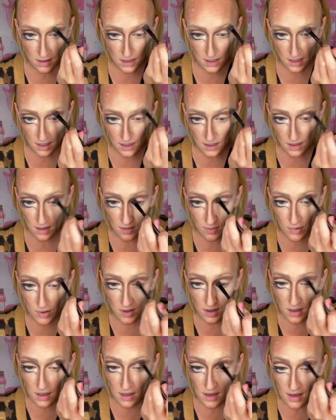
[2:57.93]

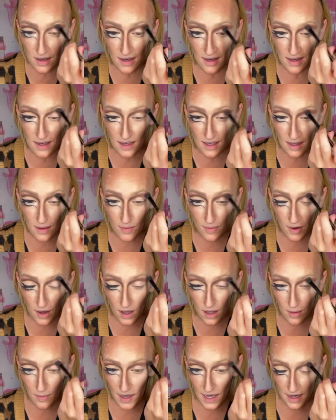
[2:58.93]
Keep
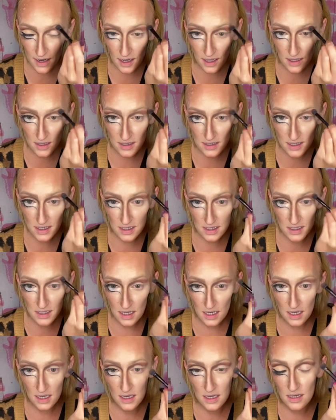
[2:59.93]
all my colors the
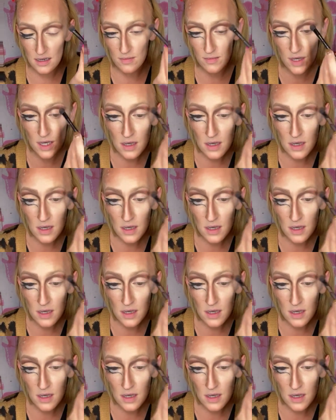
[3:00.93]
same.